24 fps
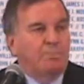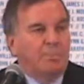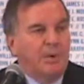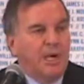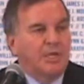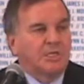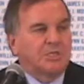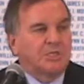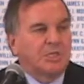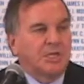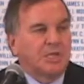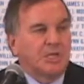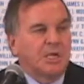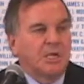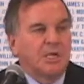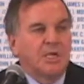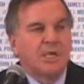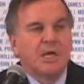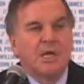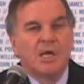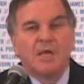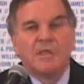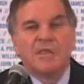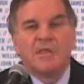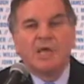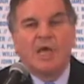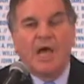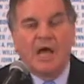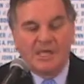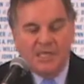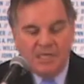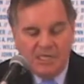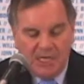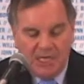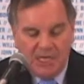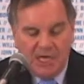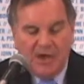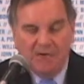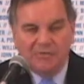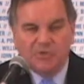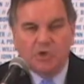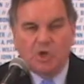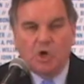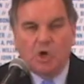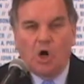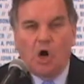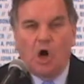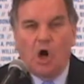basically the idea of
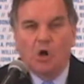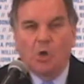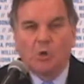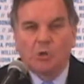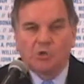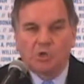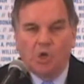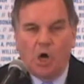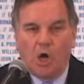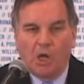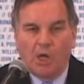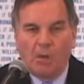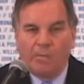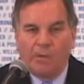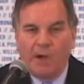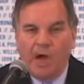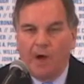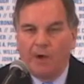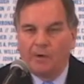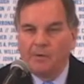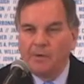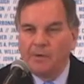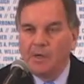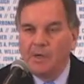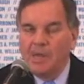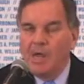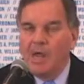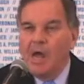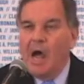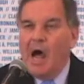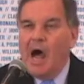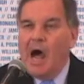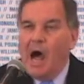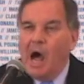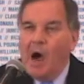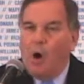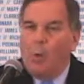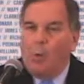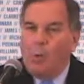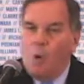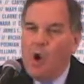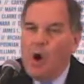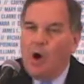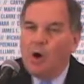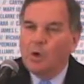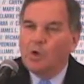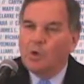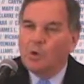Chicago is all about. How
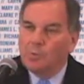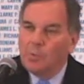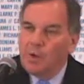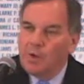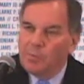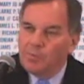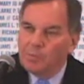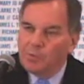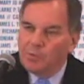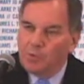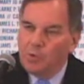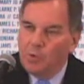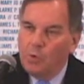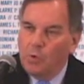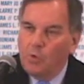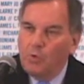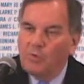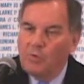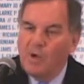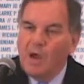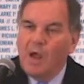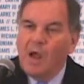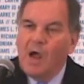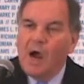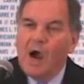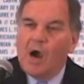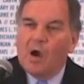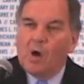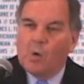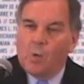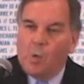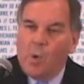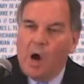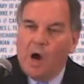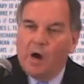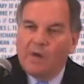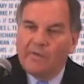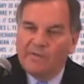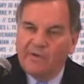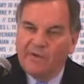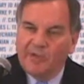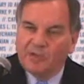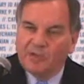well can we improve our quality of